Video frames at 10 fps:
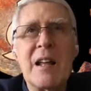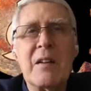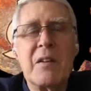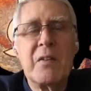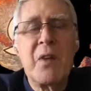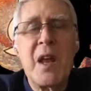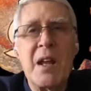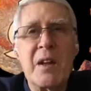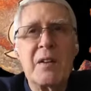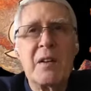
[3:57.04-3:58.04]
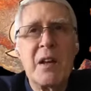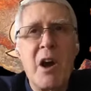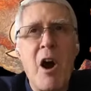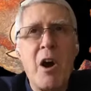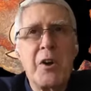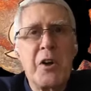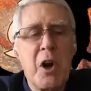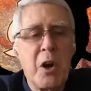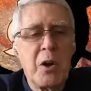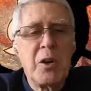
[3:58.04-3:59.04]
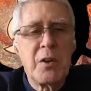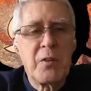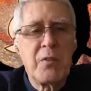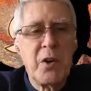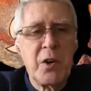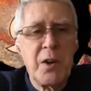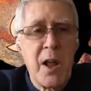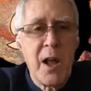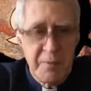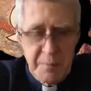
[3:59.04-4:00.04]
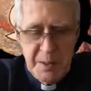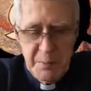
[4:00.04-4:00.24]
it's it's hard yards for a lot of